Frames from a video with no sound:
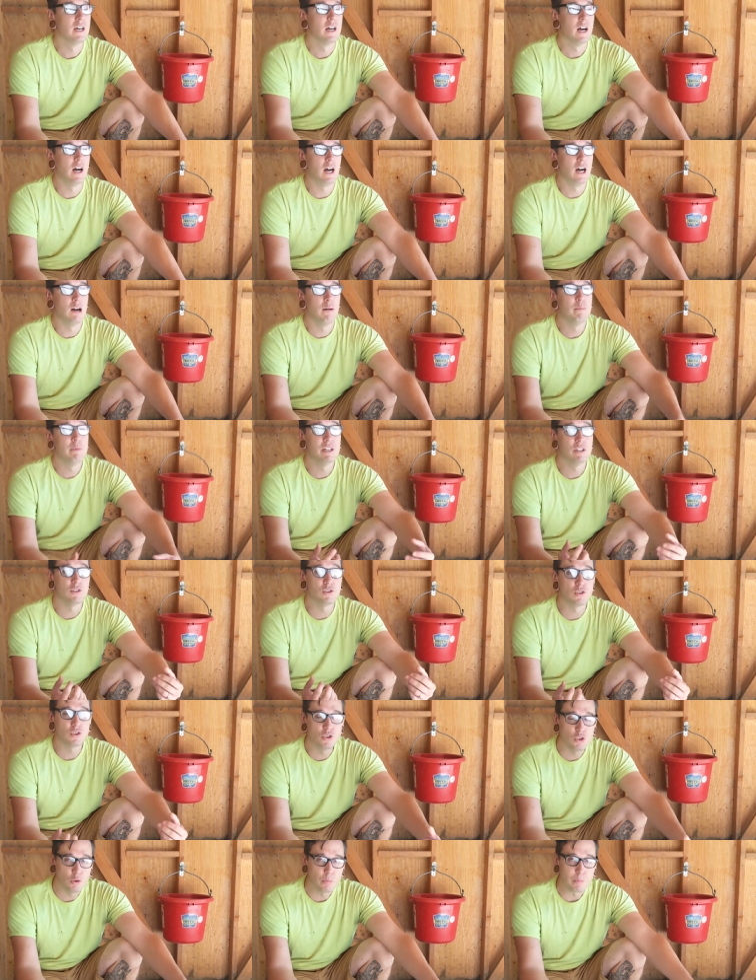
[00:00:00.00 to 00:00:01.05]
Um, it's
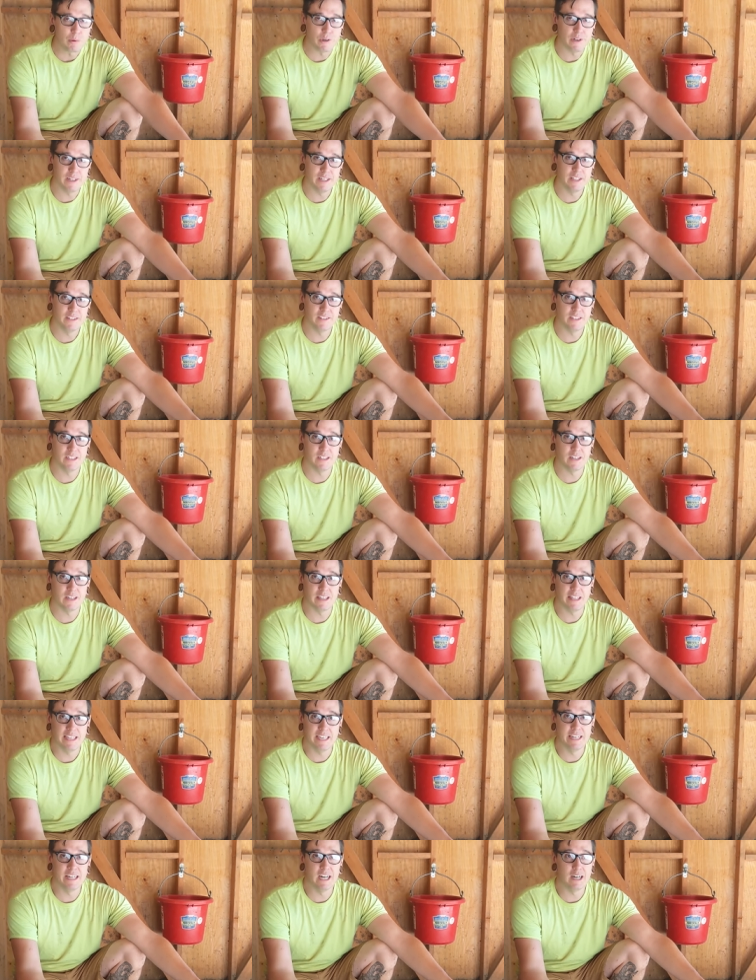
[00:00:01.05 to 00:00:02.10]
super easy to
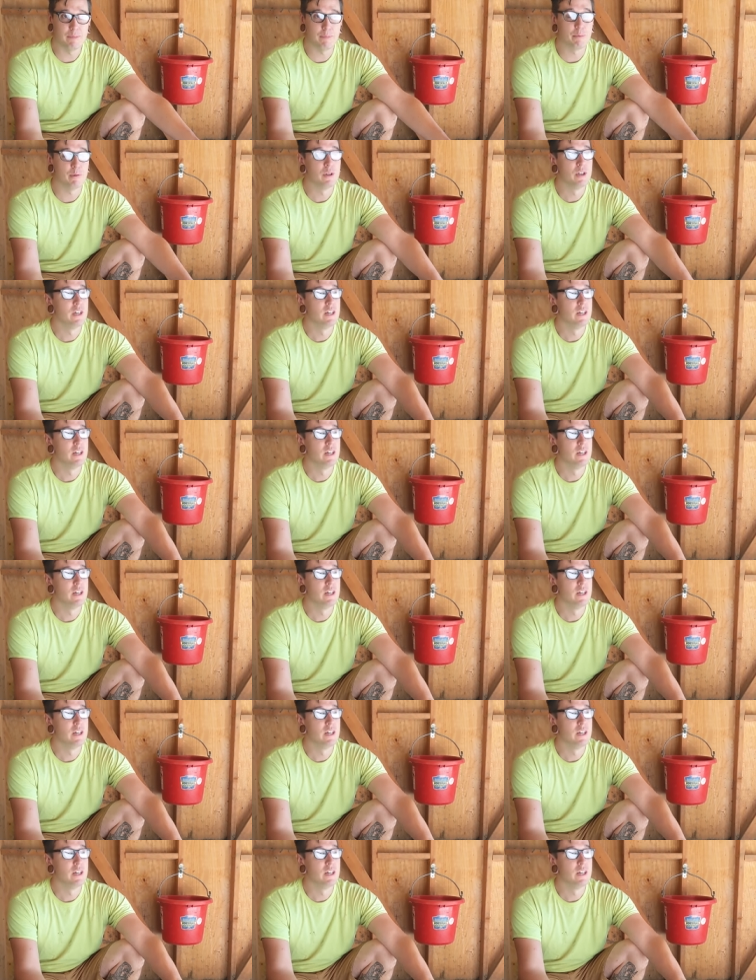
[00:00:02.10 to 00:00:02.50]
clean up,